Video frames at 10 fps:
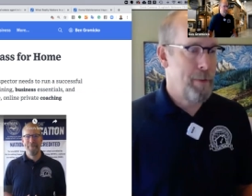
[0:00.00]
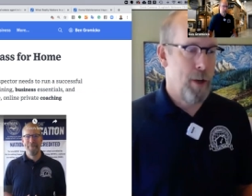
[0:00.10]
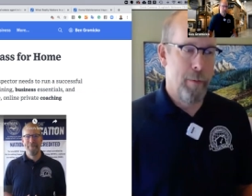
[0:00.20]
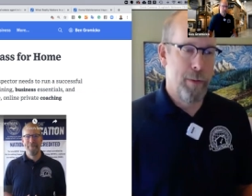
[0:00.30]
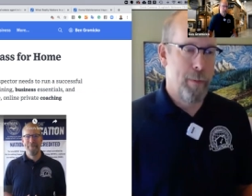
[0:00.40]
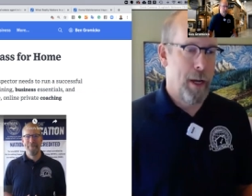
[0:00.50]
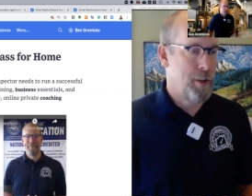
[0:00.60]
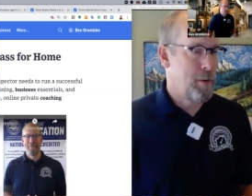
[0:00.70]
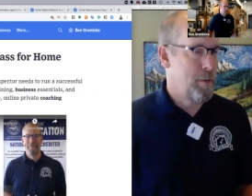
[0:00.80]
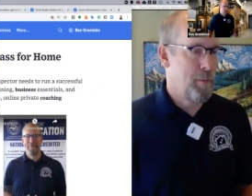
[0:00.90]
home
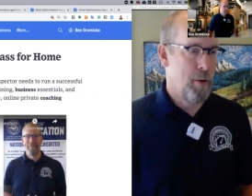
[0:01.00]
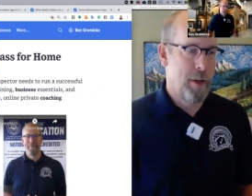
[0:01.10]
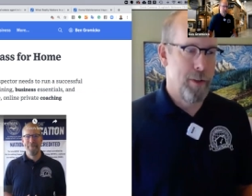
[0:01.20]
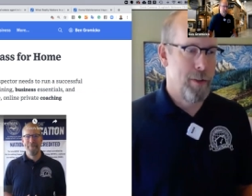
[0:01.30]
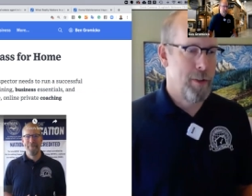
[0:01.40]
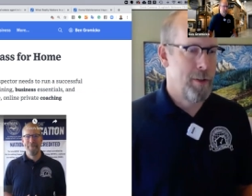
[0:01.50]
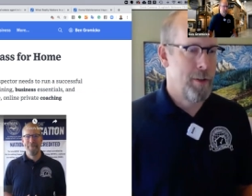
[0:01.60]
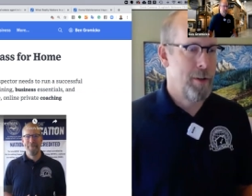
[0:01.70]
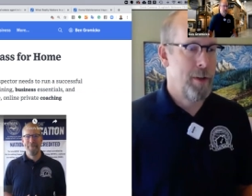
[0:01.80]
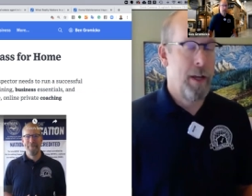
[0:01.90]
inspector reports?
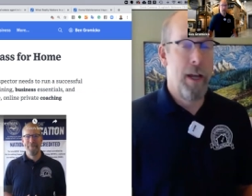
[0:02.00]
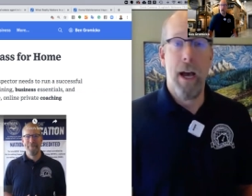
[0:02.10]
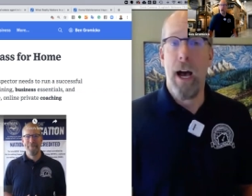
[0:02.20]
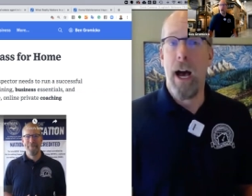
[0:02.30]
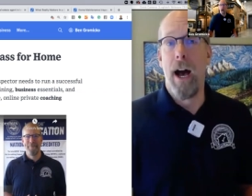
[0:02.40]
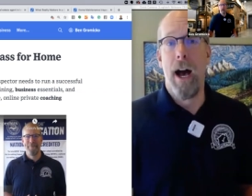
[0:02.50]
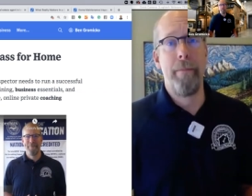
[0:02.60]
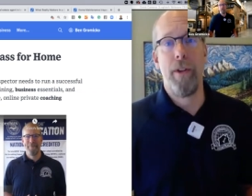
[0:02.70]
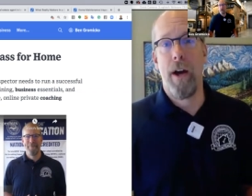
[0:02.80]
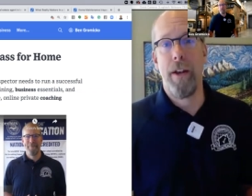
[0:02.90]
I'm
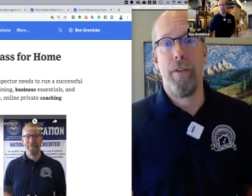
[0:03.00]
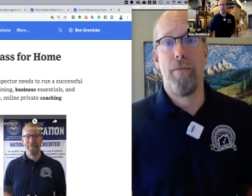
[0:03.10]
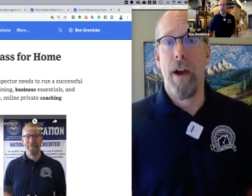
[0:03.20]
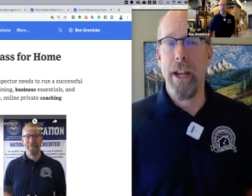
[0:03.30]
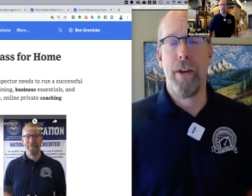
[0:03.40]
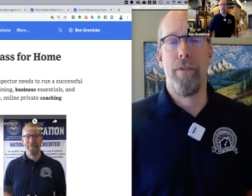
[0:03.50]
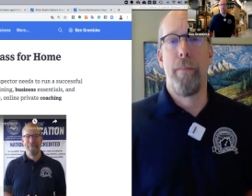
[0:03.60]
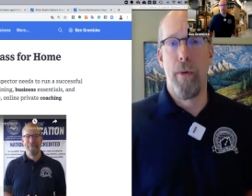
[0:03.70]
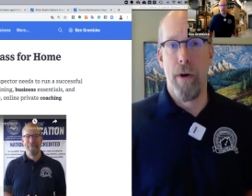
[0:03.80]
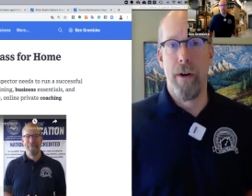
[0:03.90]
not writing a report